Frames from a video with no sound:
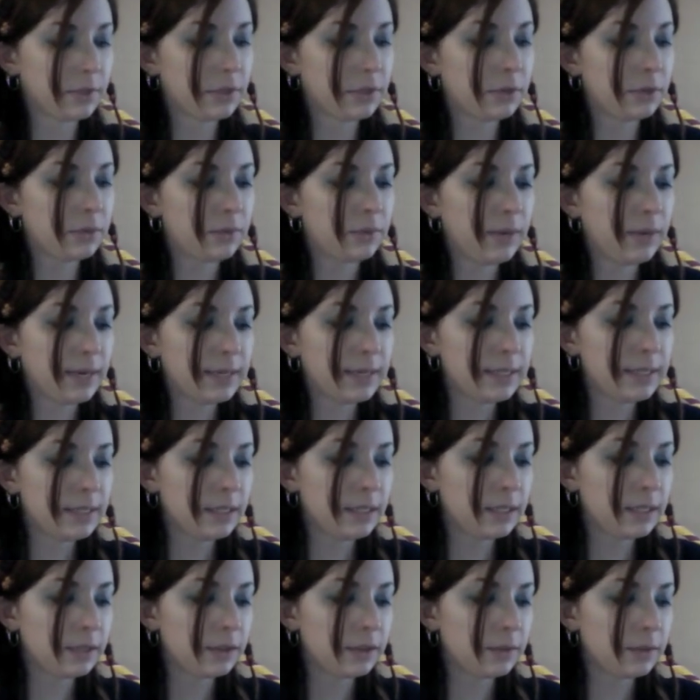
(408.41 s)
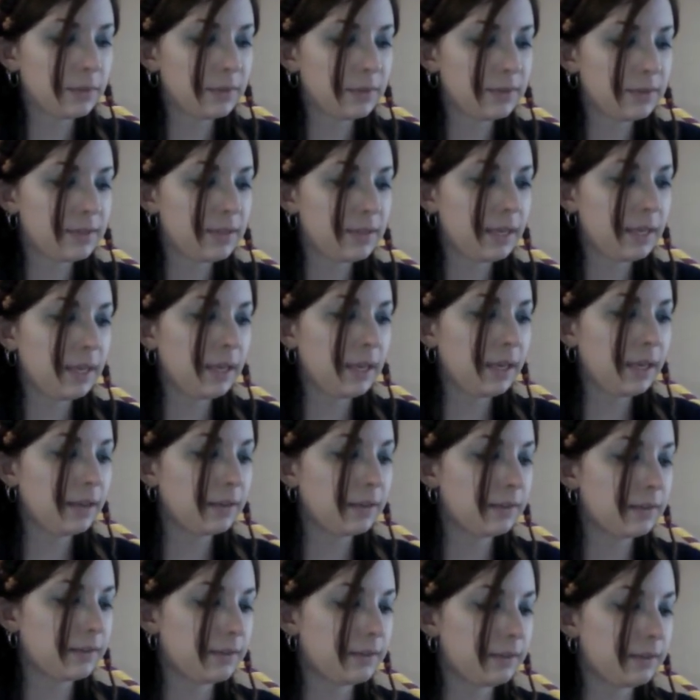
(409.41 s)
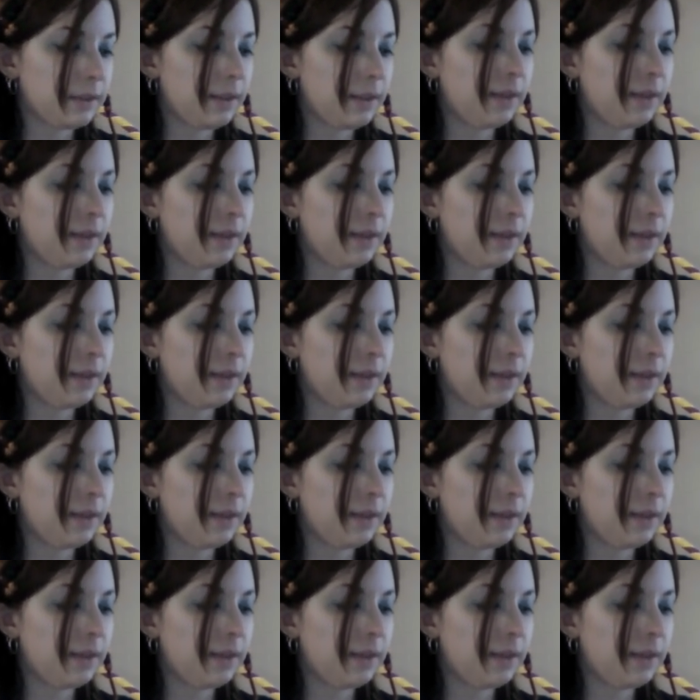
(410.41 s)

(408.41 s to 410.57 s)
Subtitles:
correcting your mistakes